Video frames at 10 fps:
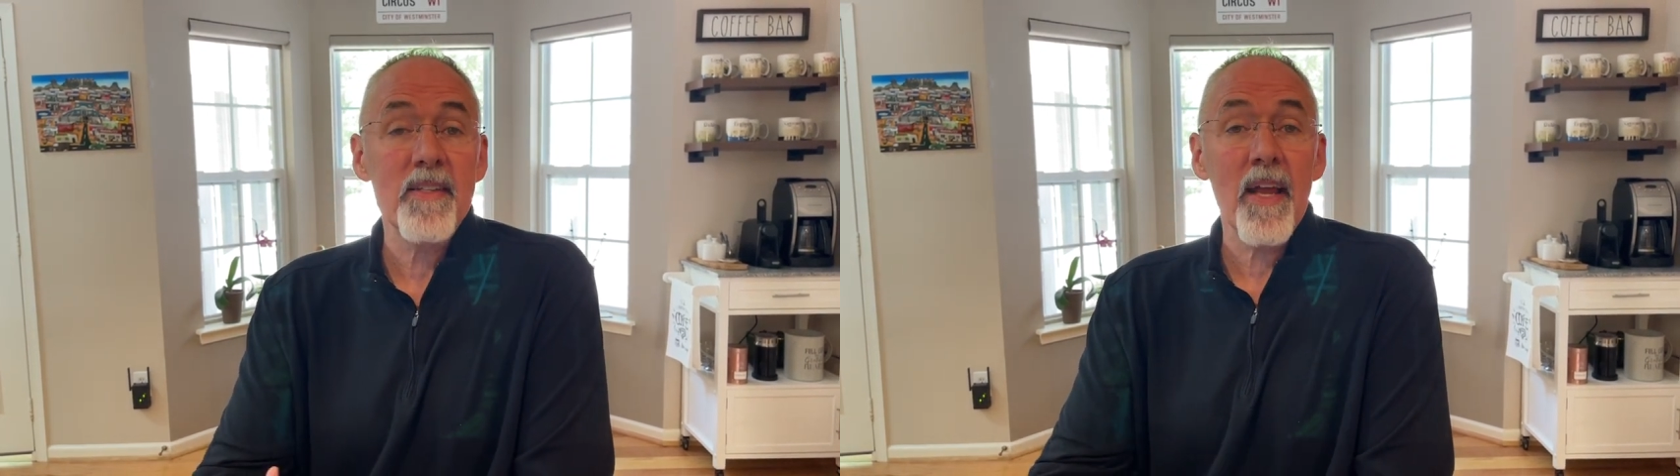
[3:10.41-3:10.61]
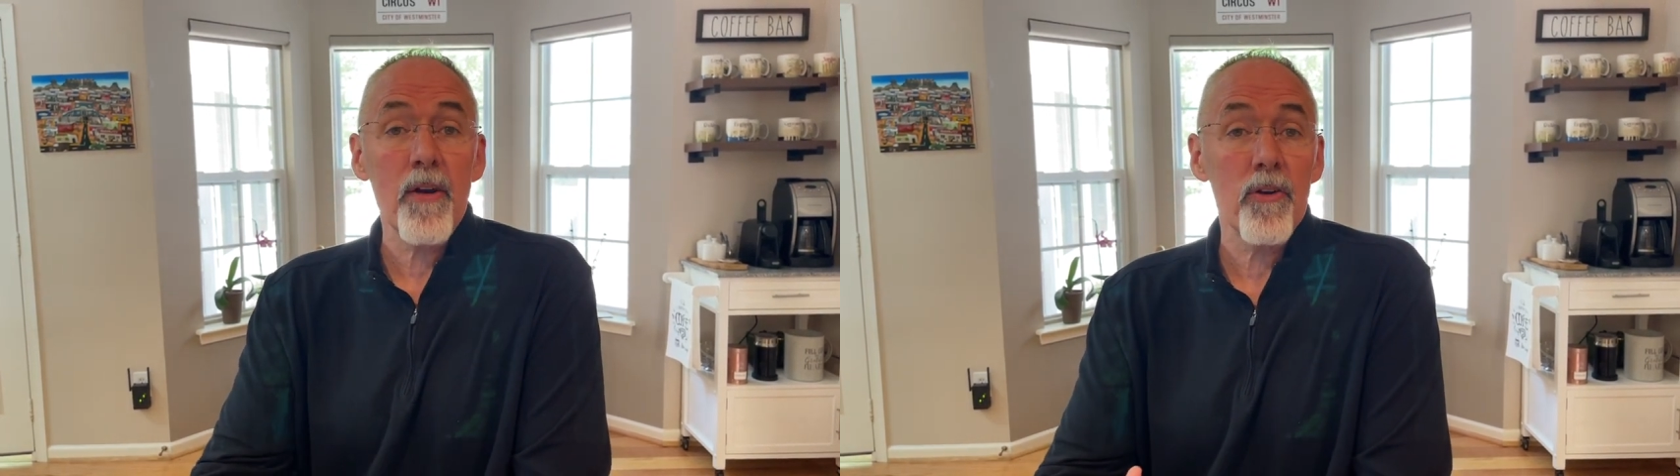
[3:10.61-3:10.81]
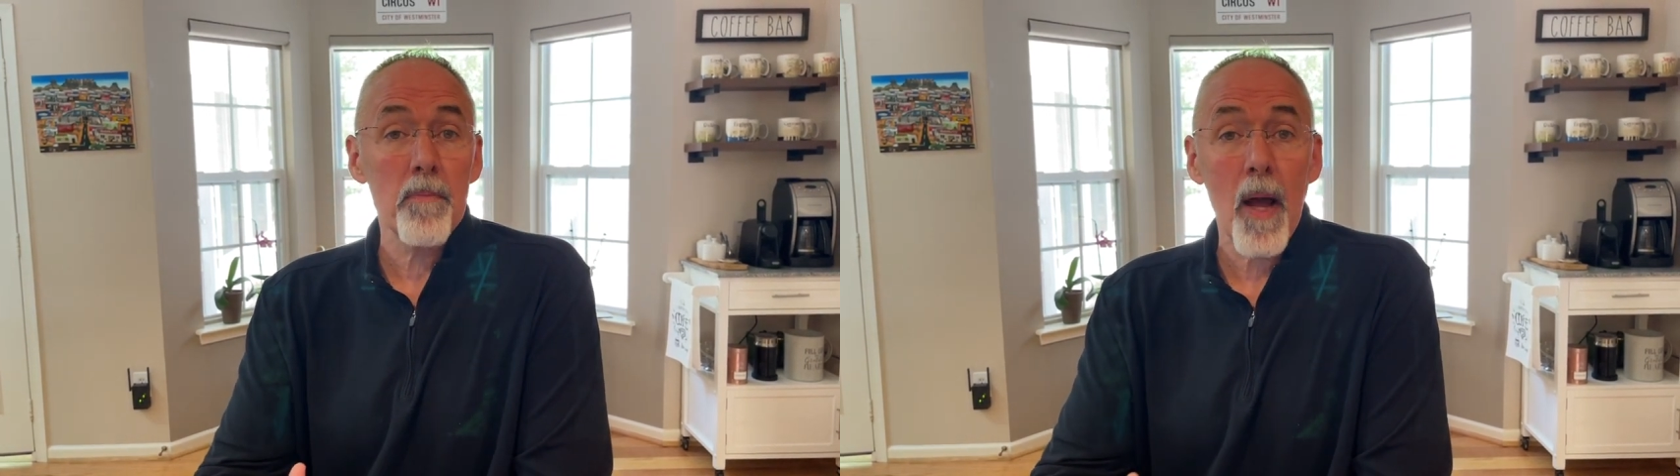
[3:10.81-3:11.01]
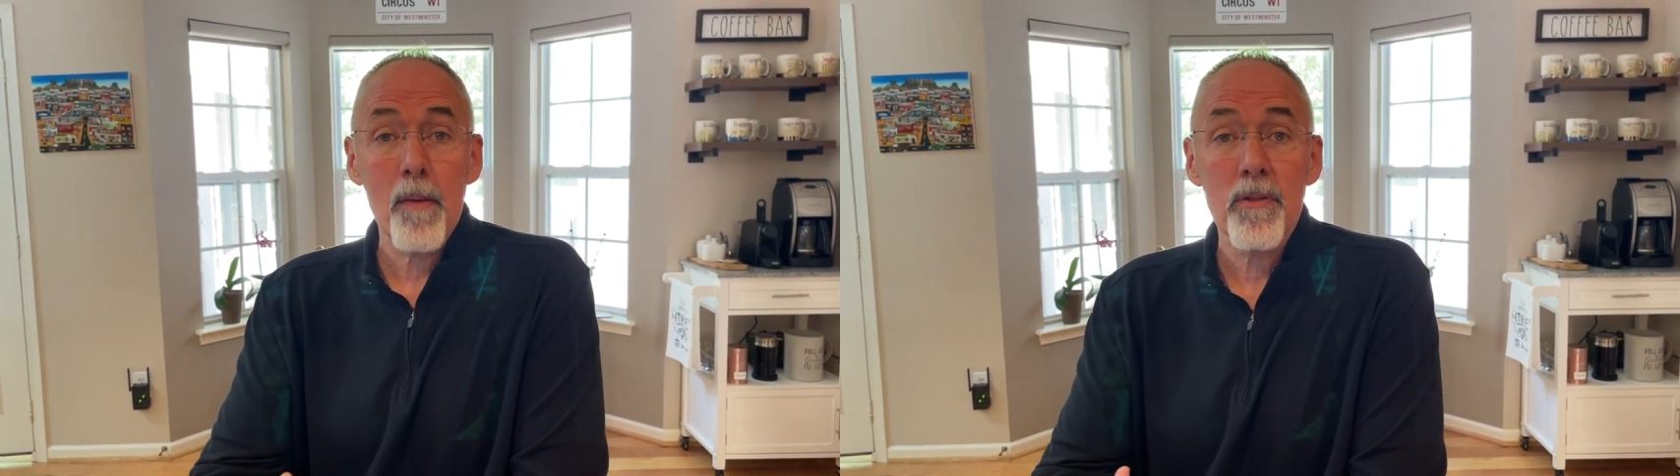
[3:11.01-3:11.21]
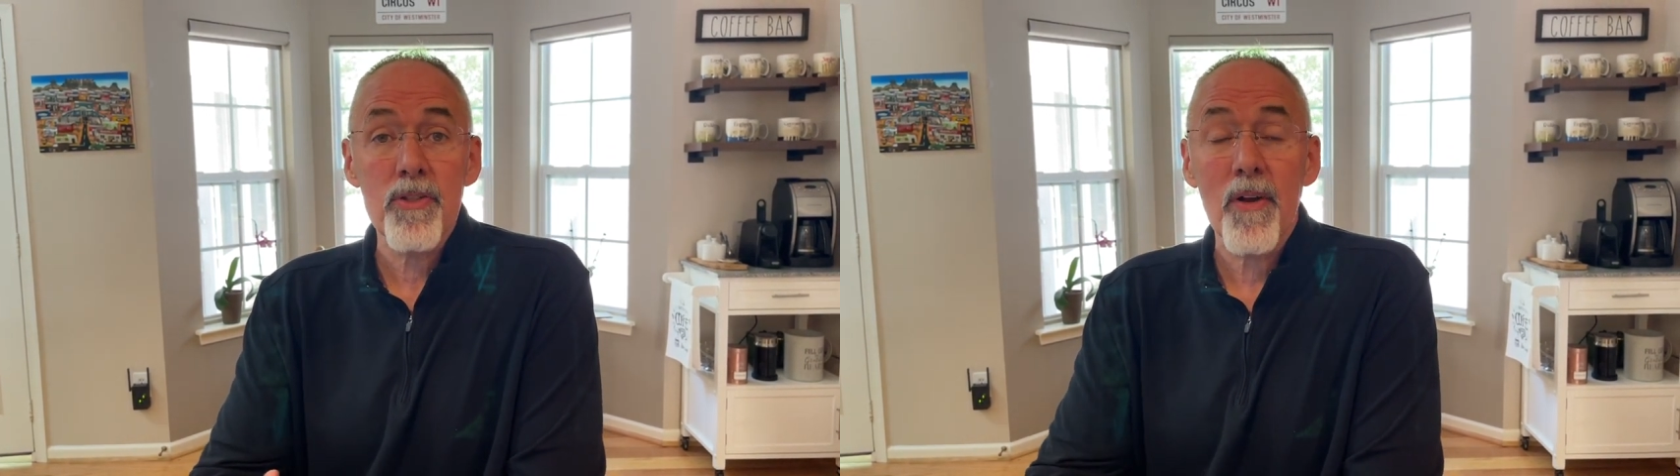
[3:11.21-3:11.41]
Standard
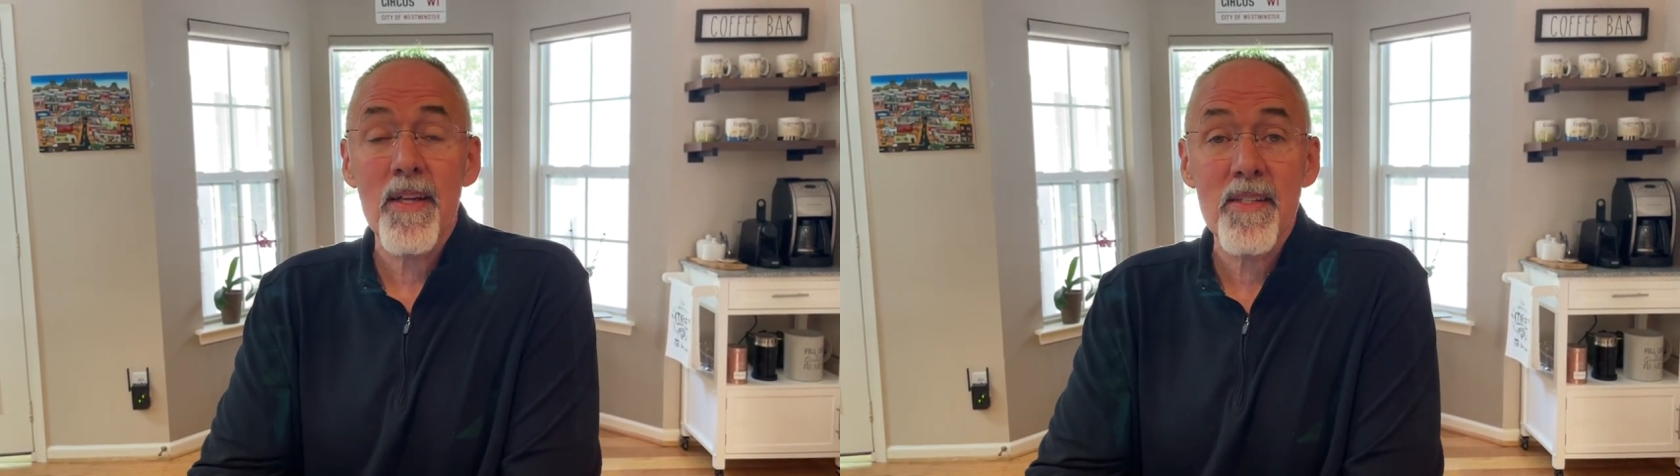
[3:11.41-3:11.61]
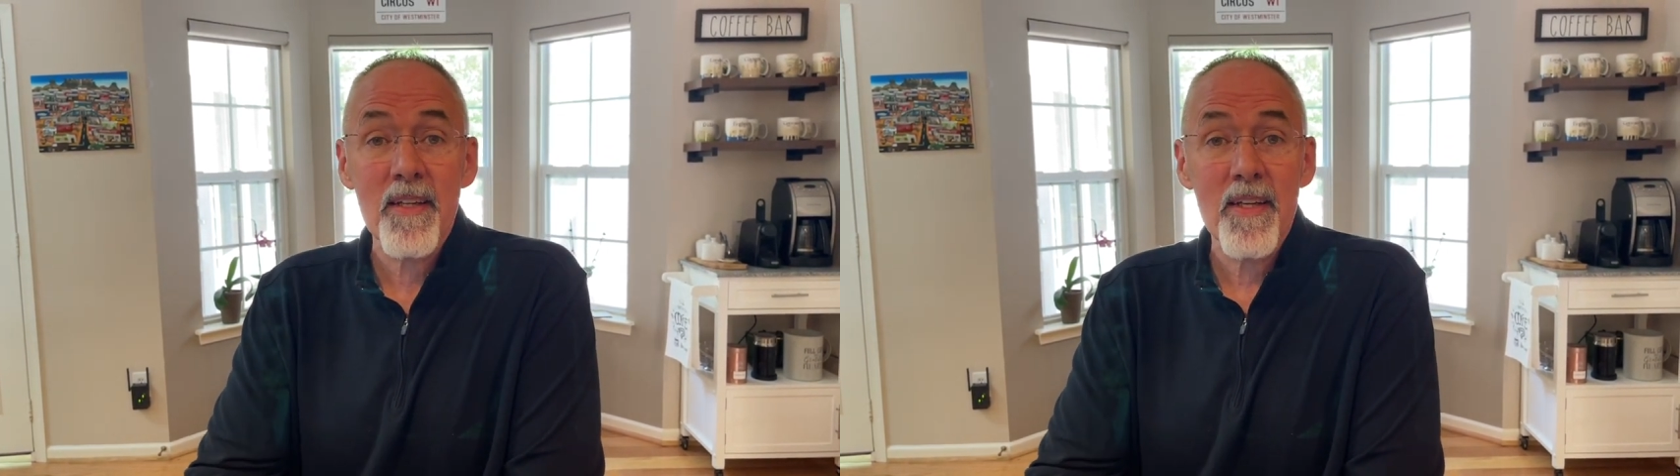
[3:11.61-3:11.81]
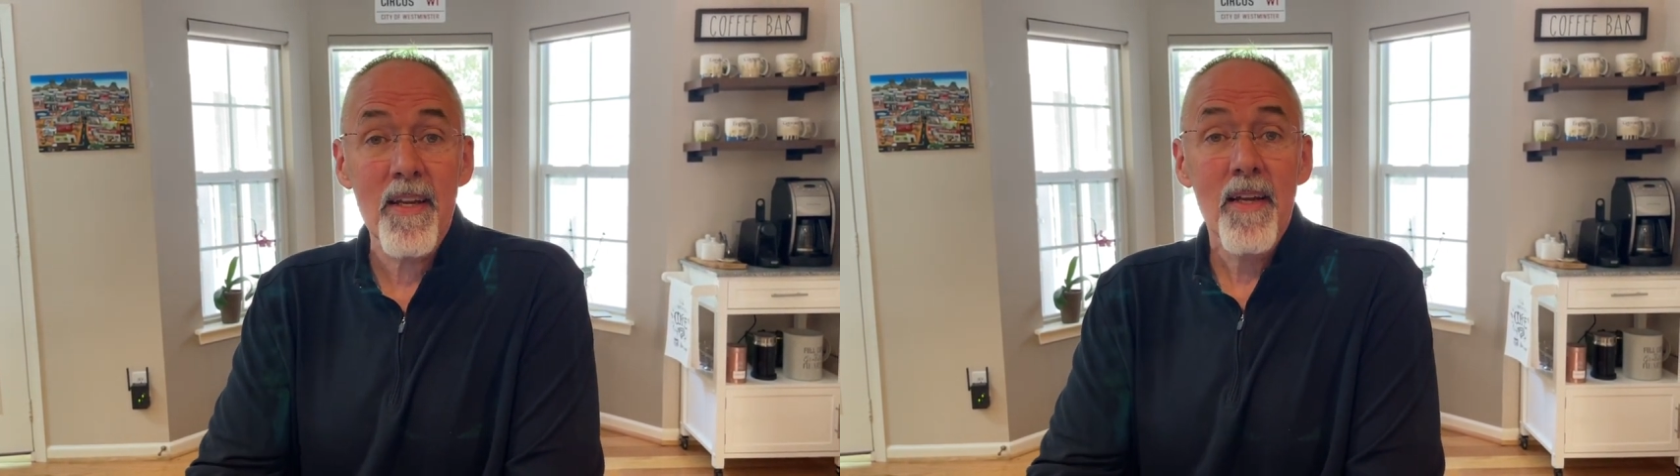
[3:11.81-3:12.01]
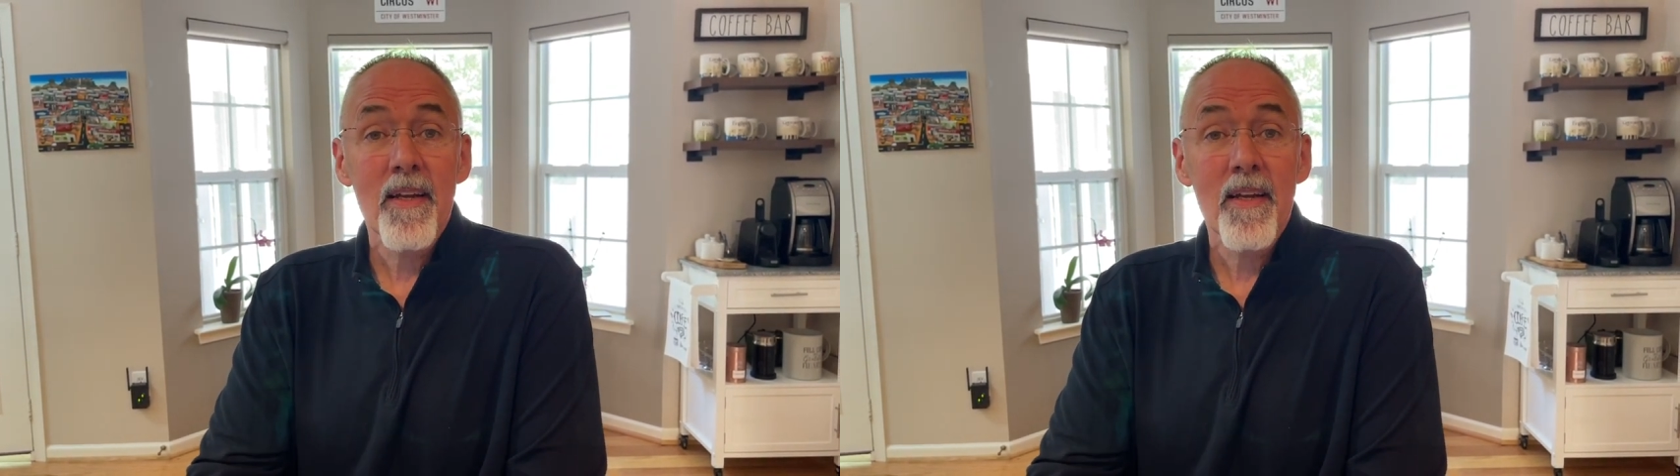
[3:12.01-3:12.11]
Bible translates